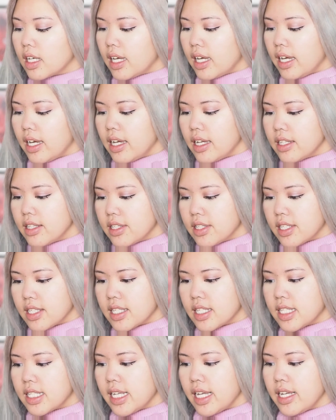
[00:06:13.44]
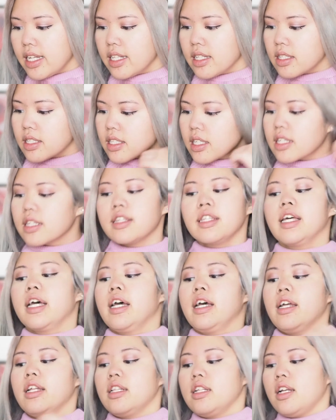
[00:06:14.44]
And to set
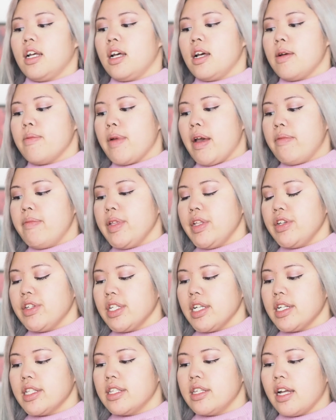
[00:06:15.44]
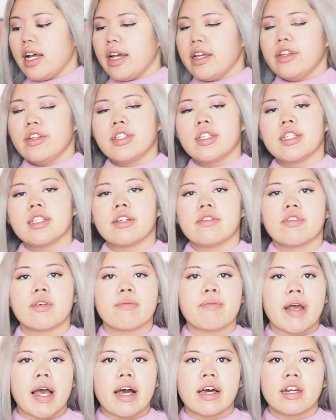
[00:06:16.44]
that, I use a
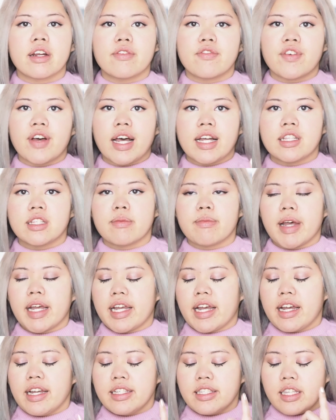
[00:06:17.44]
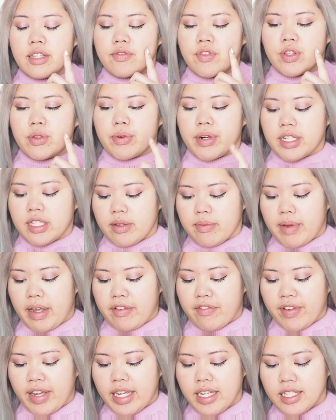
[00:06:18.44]
different powder for under my eyes than for the rest of my
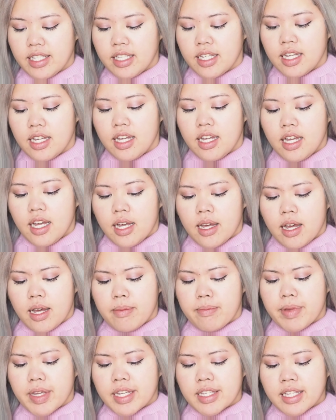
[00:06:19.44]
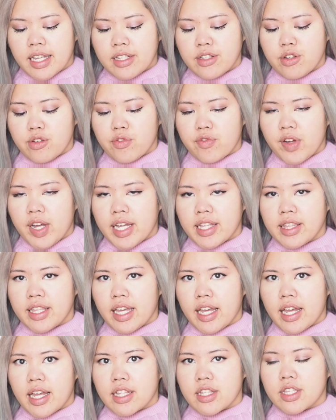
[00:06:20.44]
face, because I do find
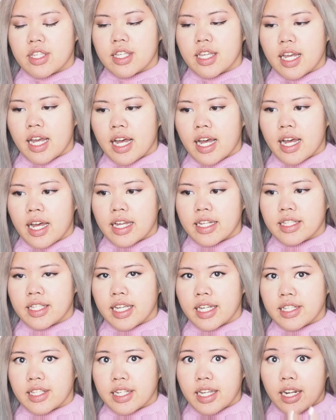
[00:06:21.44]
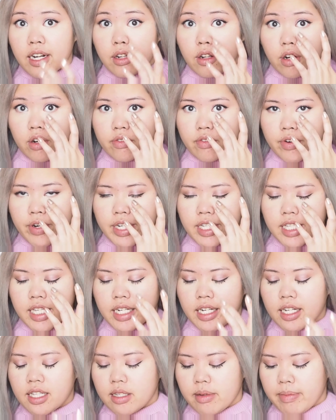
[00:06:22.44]
that I tend to get a lot of
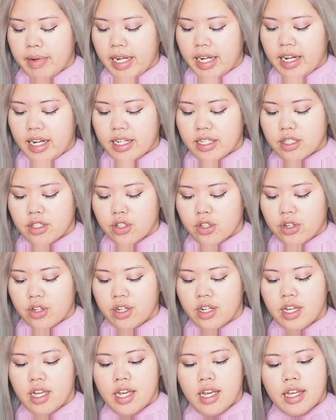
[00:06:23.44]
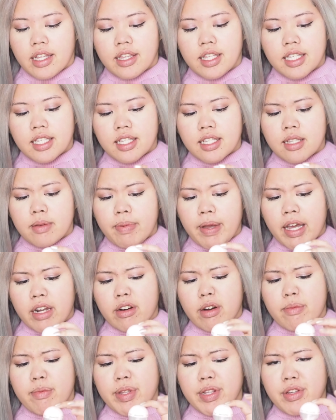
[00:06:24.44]
creasing under my eyes. So this is the
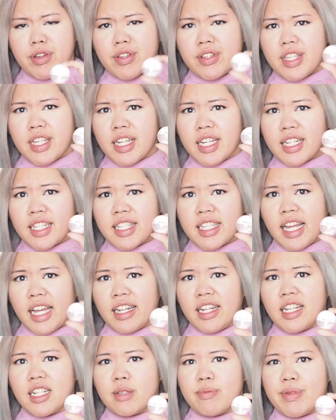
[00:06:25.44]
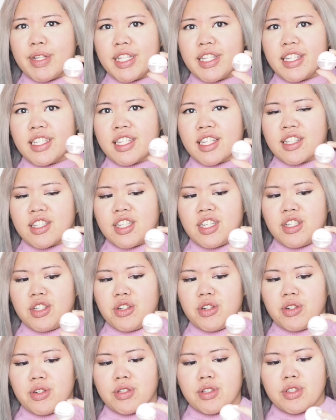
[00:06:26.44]
powder I've been using, and sadly it's been
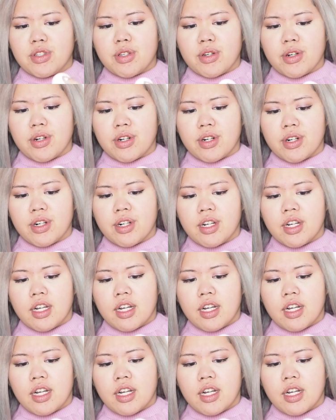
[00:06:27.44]
discontinued, so